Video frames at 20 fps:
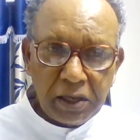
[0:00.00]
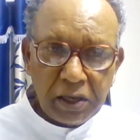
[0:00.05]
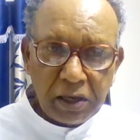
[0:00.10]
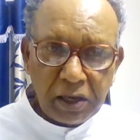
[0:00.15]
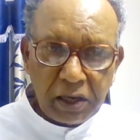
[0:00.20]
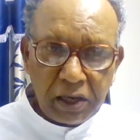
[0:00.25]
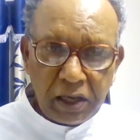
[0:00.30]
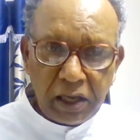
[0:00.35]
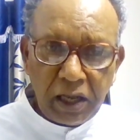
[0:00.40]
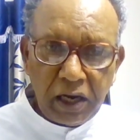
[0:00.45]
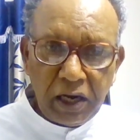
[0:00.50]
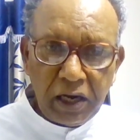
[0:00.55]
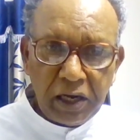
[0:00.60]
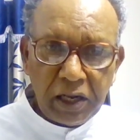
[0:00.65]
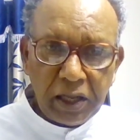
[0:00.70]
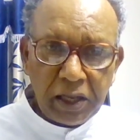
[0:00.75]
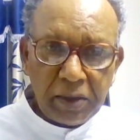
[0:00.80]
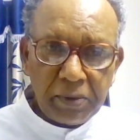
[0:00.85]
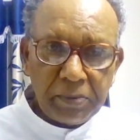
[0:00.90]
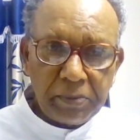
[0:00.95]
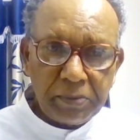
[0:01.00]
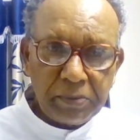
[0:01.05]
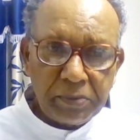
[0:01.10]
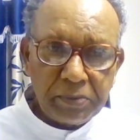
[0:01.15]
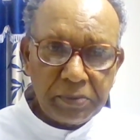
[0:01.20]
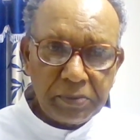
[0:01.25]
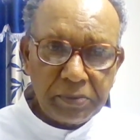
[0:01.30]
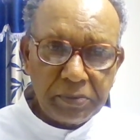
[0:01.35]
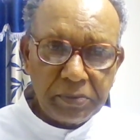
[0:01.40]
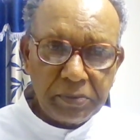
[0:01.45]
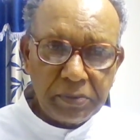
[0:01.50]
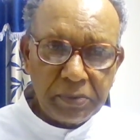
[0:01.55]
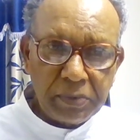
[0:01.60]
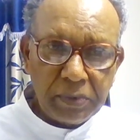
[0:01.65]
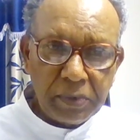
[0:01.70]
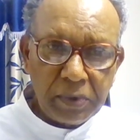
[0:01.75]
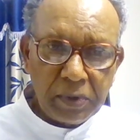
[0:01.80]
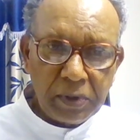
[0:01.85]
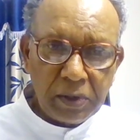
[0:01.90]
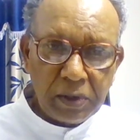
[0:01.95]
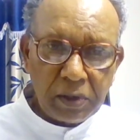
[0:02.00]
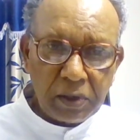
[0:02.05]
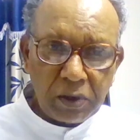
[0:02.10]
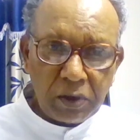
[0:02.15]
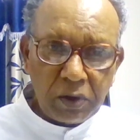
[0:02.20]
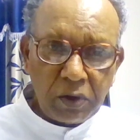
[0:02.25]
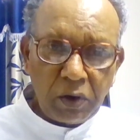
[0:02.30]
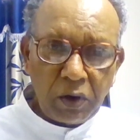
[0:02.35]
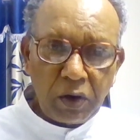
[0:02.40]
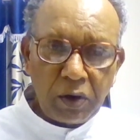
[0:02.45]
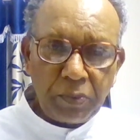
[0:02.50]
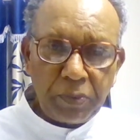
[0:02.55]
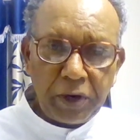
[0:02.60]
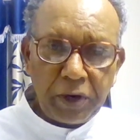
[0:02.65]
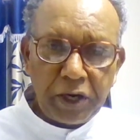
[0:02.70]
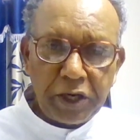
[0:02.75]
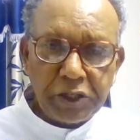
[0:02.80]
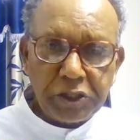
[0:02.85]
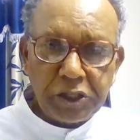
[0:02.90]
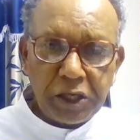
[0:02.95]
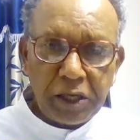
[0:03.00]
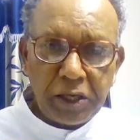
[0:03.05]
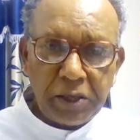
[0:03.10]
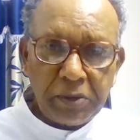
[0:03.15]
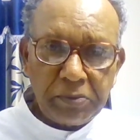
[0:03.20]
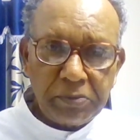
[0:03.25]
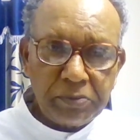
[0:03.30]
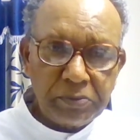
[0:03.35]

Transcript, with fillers: killed him. God punished him.